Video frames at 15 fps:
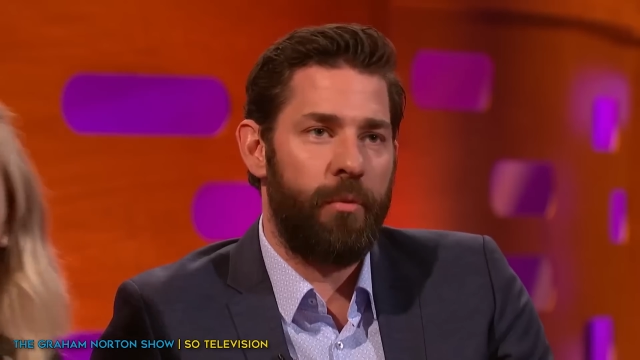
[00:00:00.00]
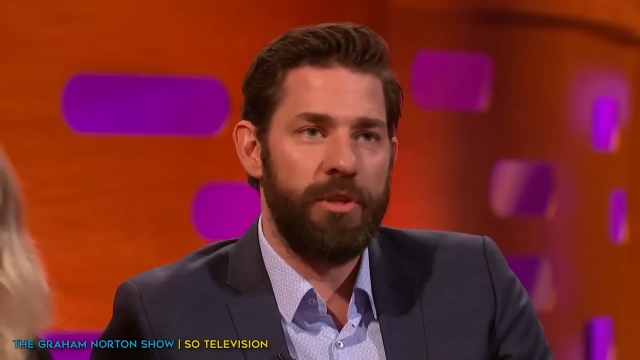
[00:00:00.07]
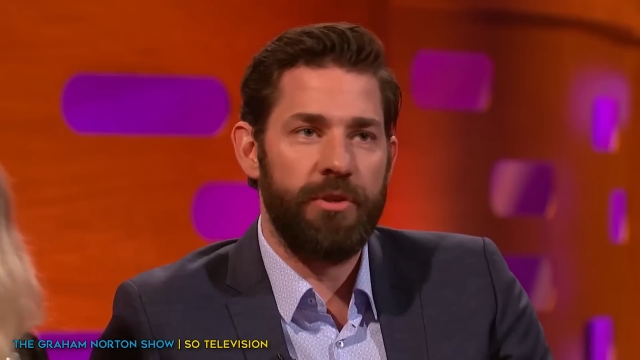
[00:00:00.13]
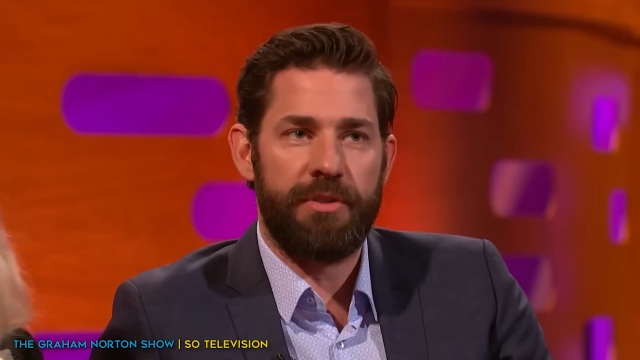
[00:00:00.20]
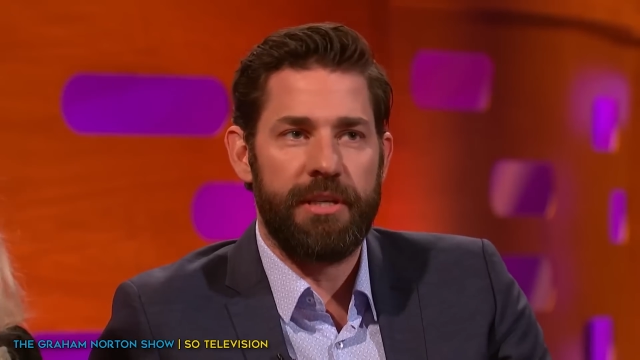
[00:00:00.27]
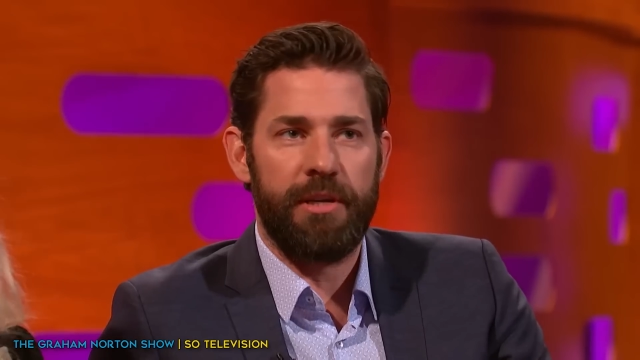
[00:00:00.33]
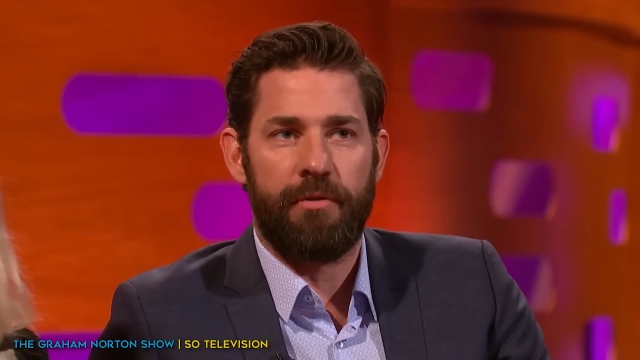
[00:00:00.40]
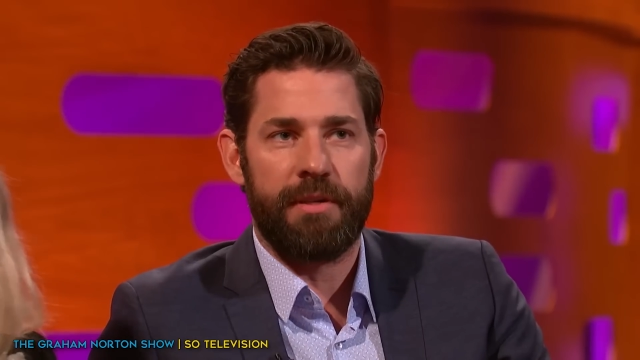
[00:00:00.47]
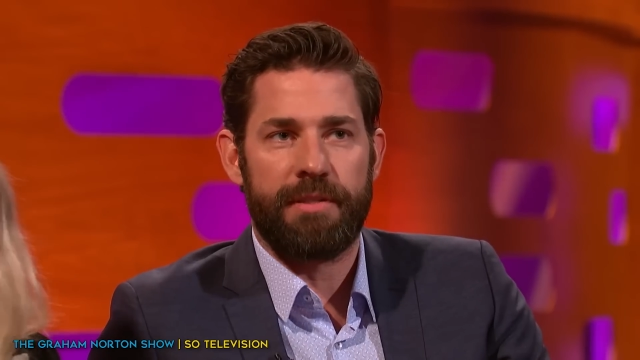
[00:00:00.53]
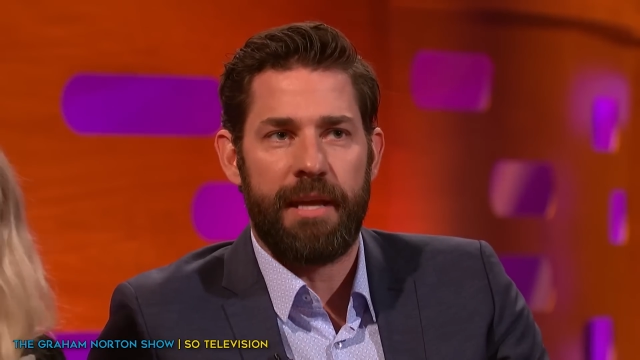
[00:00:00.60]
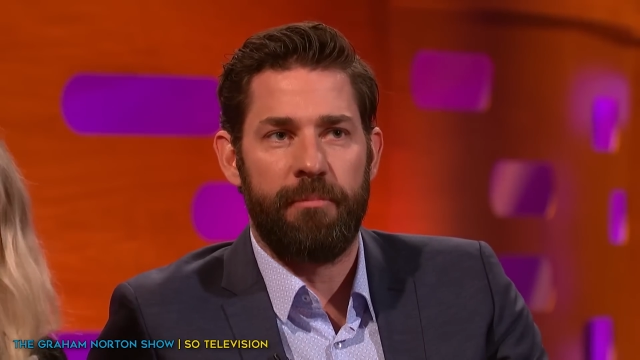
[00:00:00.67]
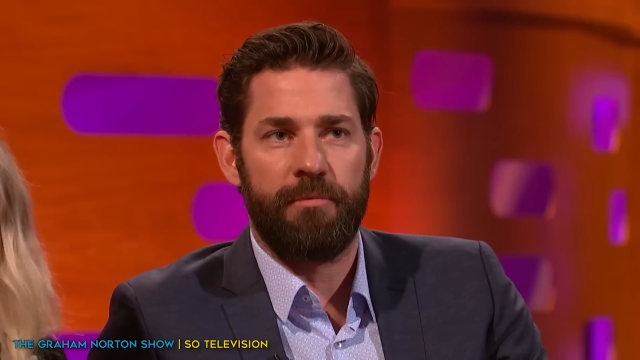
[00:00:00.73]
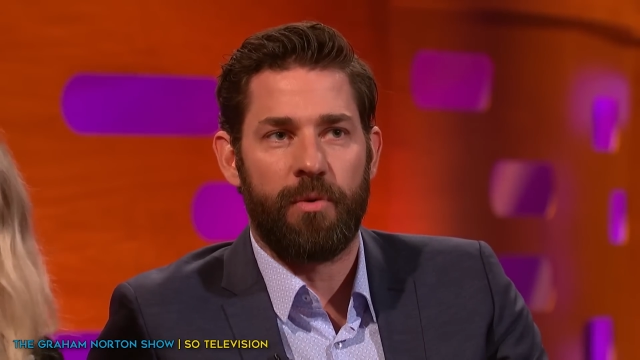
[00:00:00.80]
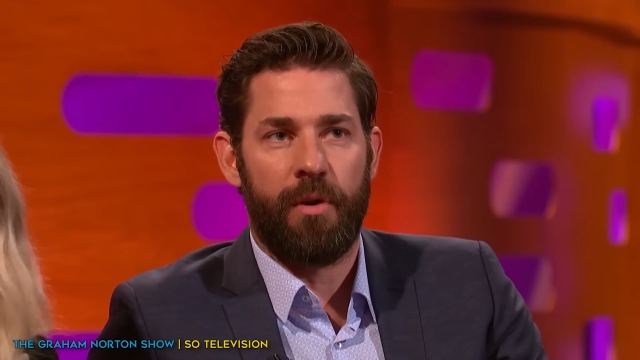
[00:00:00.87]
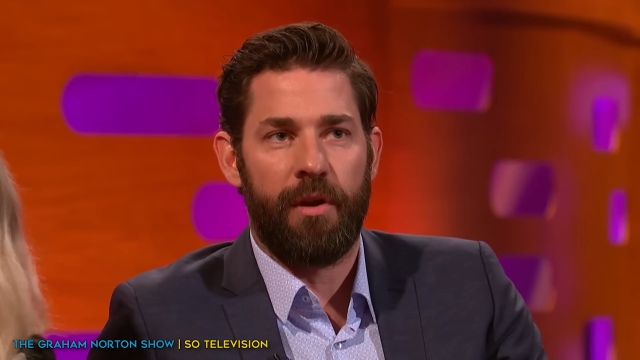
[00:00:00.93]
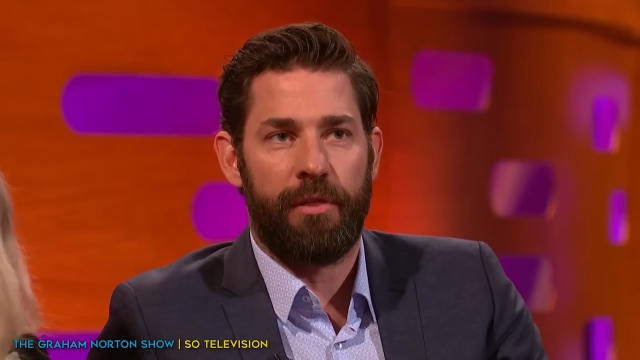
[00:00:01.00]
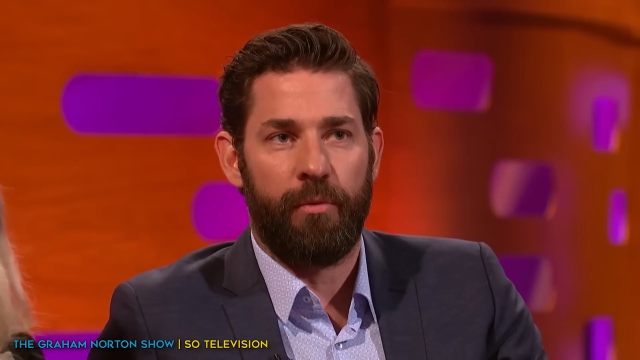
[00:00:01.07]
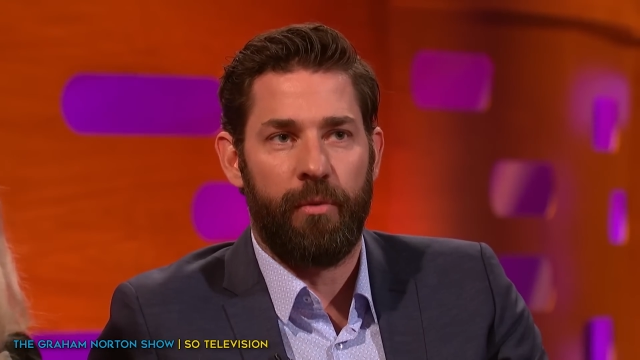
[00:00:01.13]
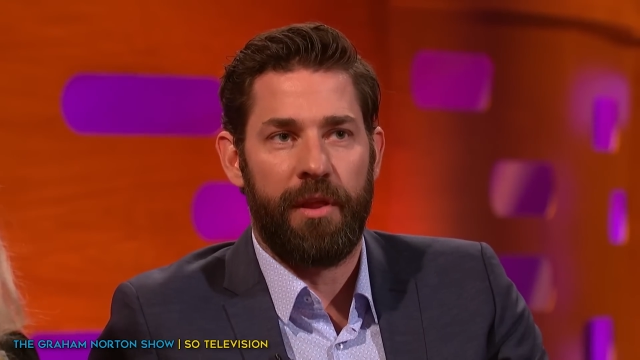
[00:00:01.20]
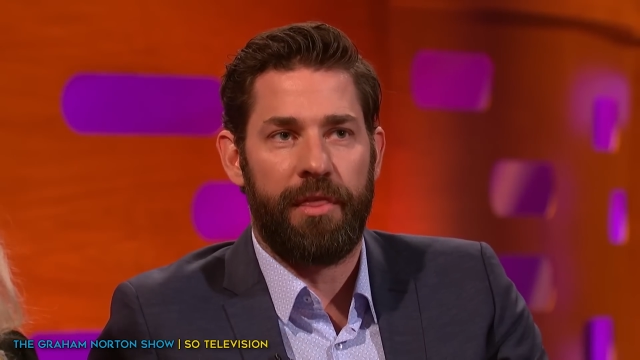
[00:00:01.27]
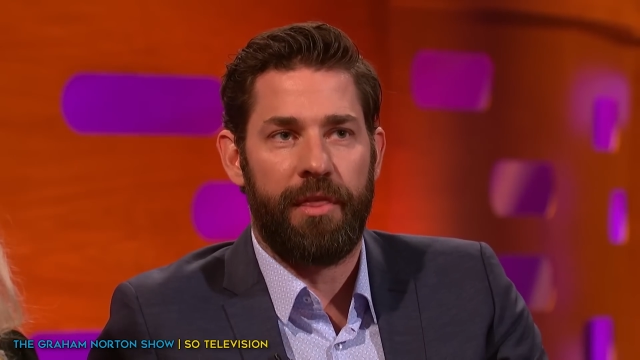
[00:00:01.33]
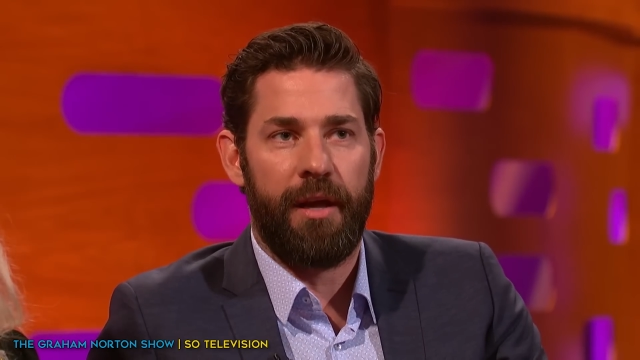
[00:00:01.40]
was up for the part
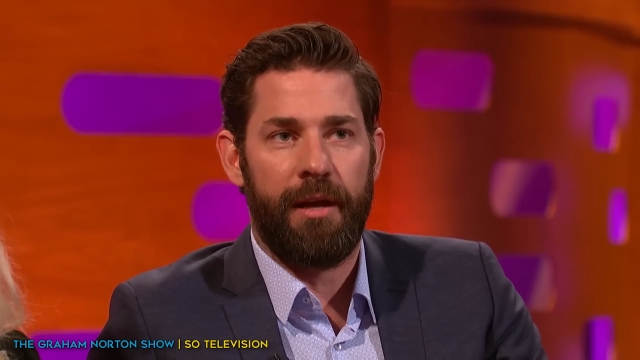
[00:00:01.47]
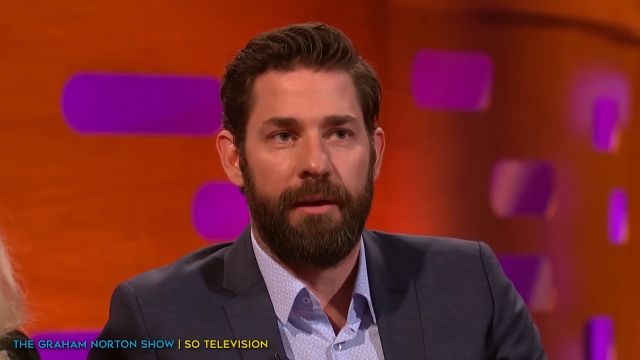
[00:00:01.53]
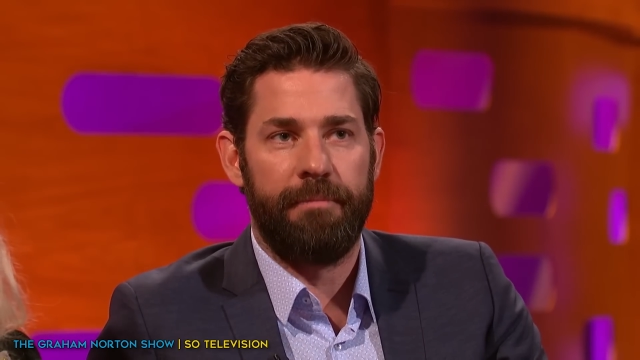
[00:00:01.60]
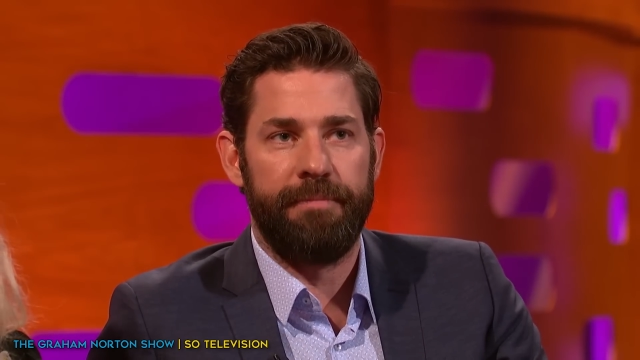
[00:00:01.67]
originally,